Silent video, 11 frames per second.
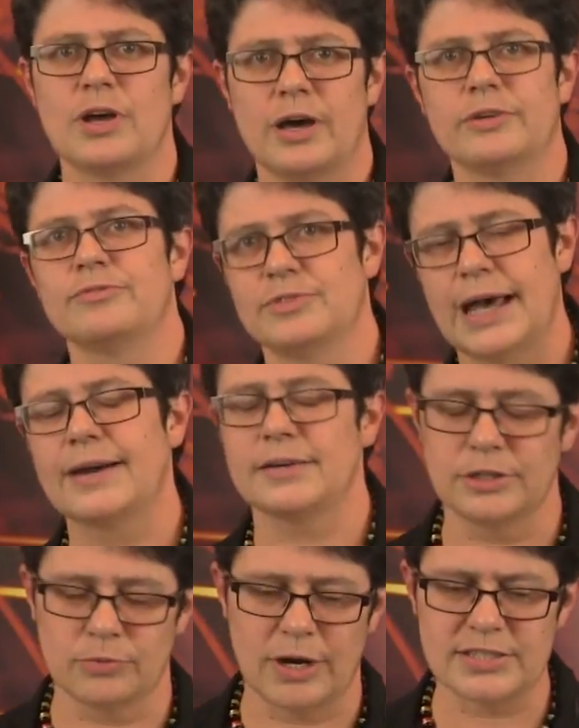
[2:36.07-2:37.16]
kind of
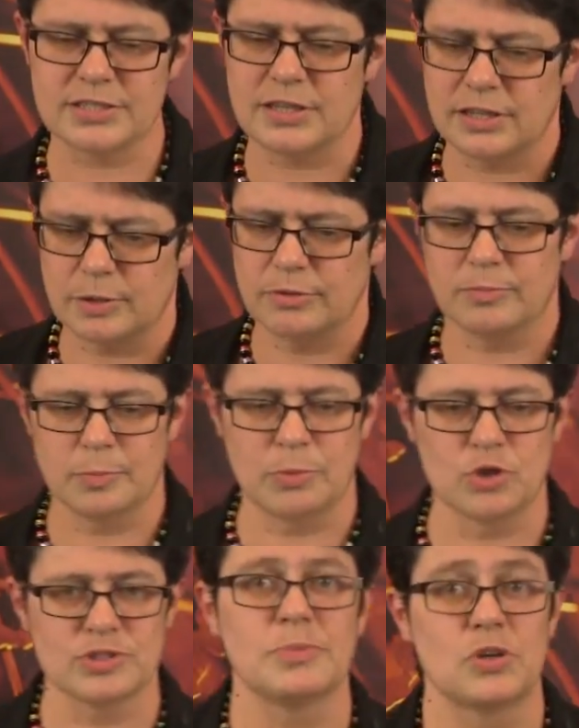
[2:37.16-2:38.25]
targeting the race, uh, the, the
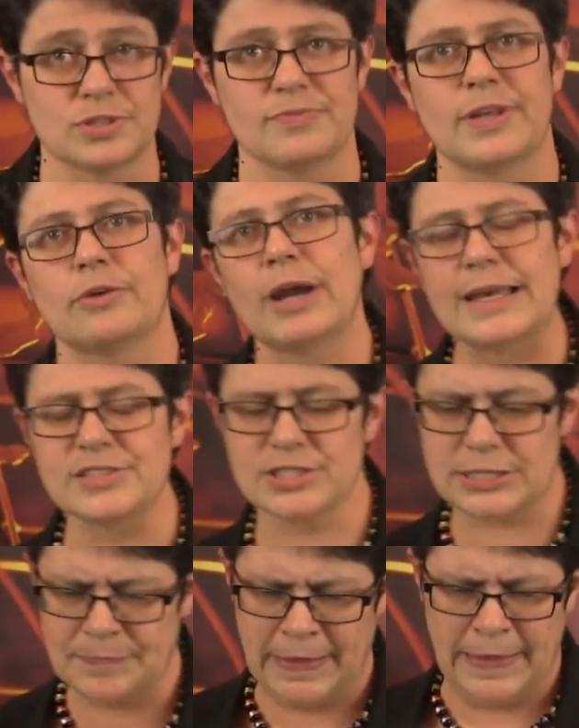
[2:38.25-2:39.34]
person because of their race.